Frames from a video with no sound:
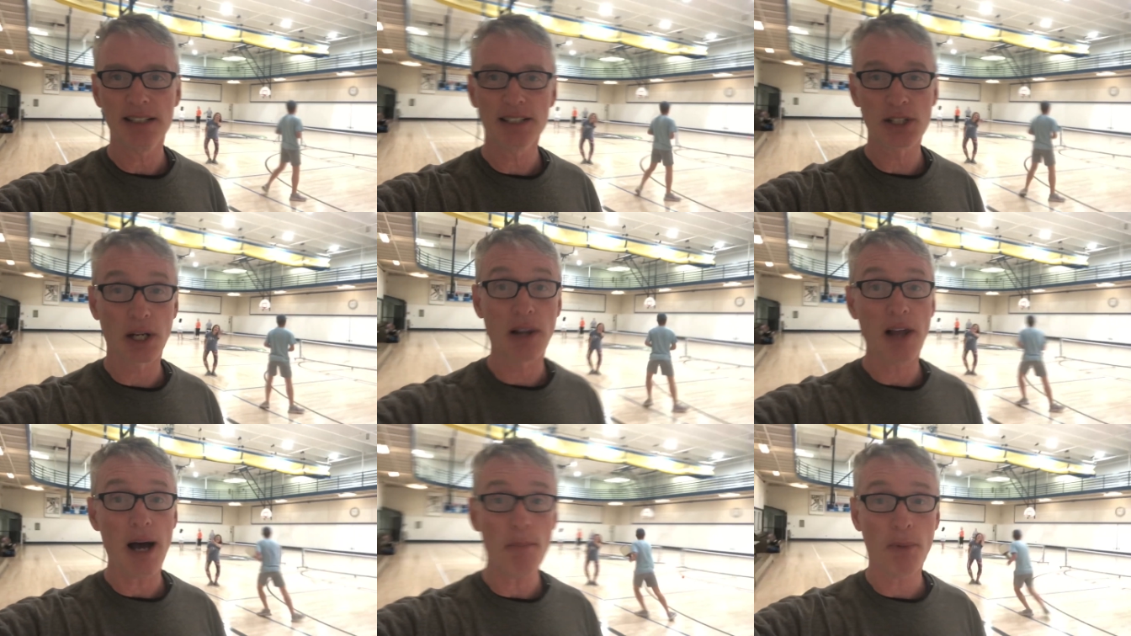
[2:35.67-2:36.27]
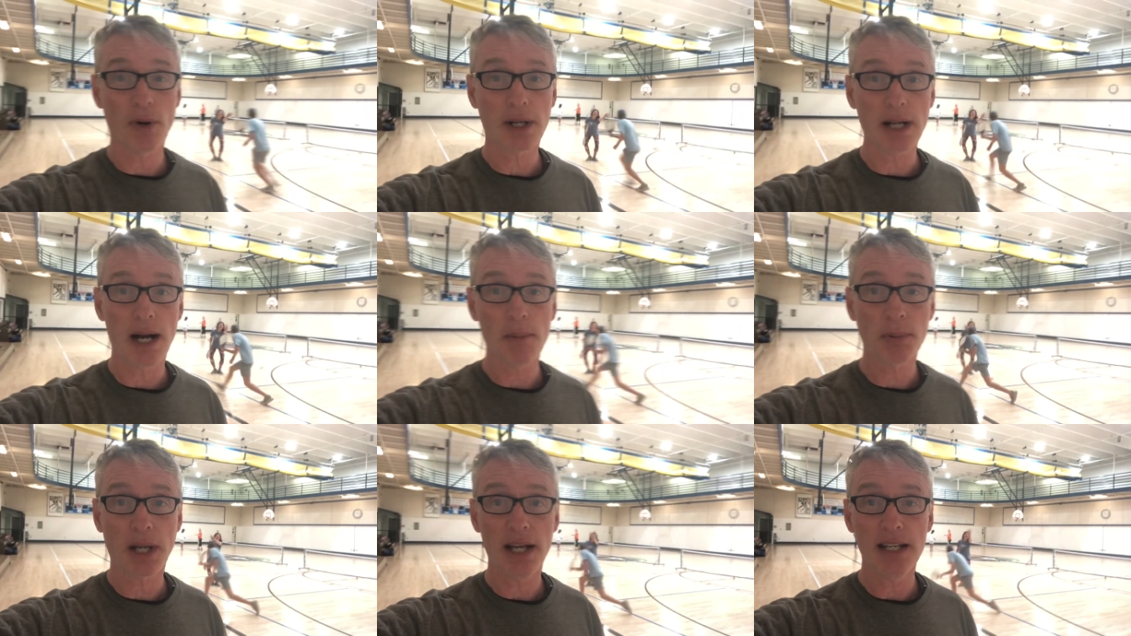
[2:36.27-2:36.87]
It's a lot more
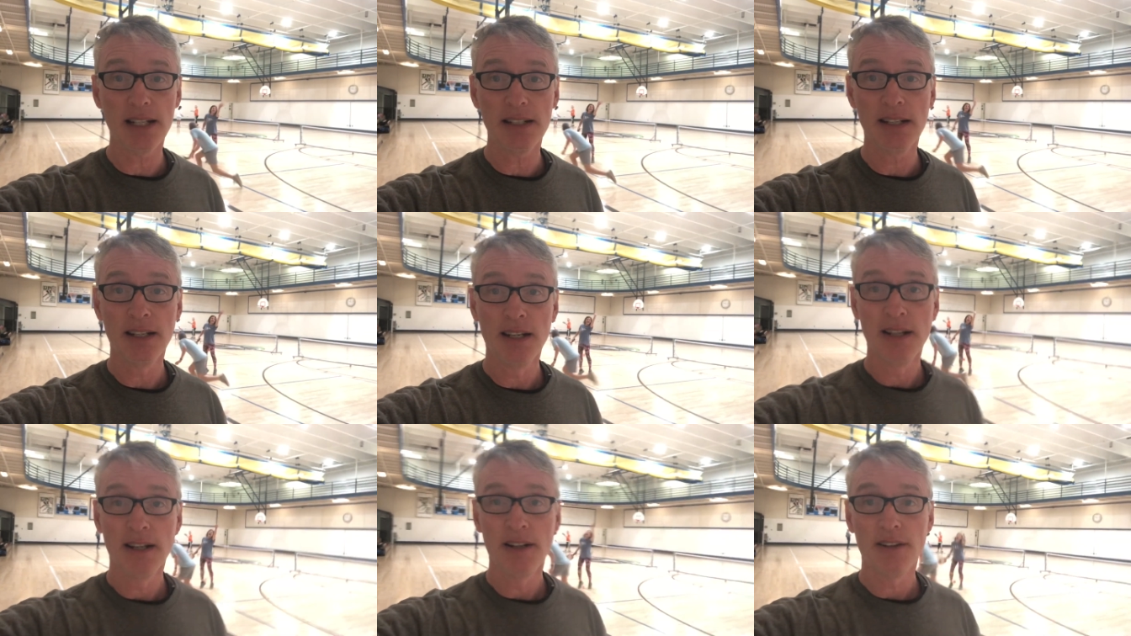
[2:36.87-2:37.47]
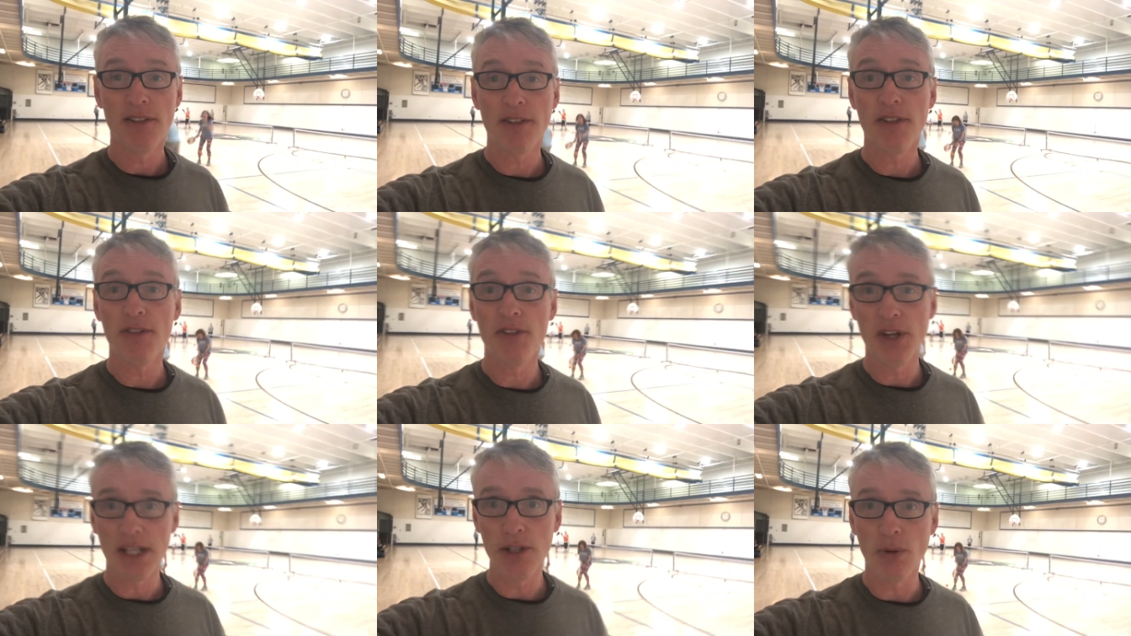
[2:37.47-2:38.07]
complicated
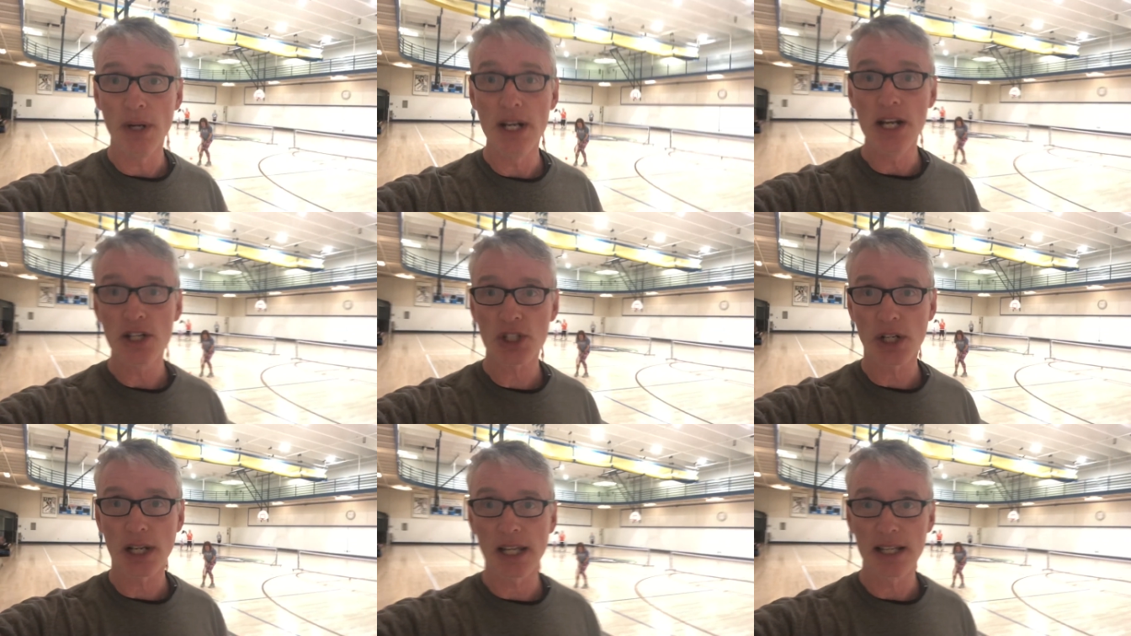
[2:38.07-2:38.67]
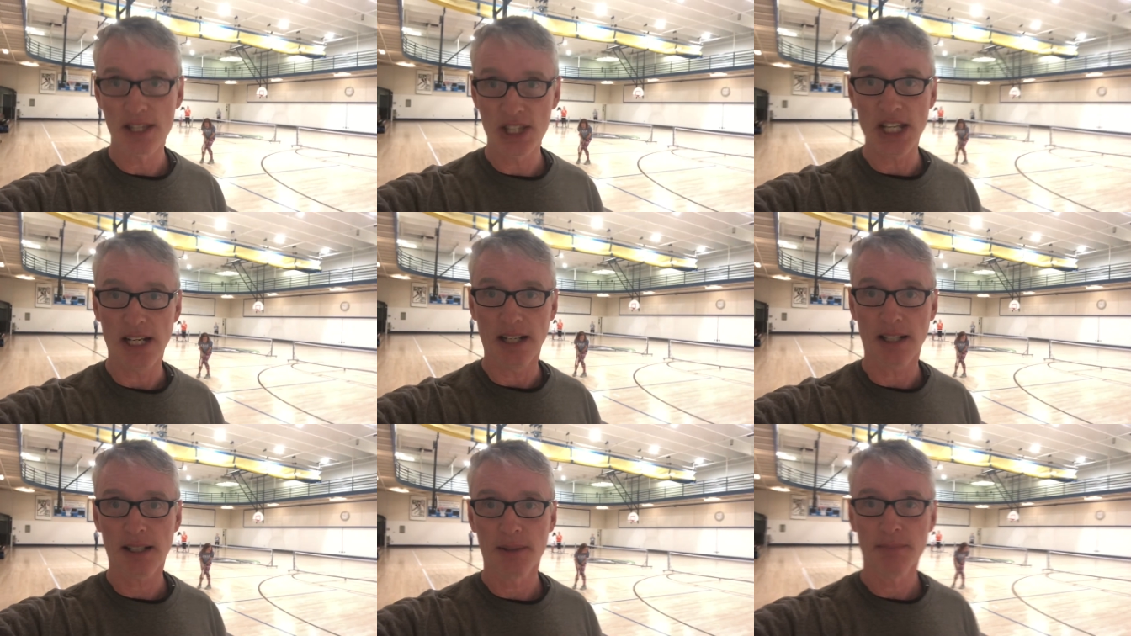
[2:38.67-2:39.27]
than you initially think.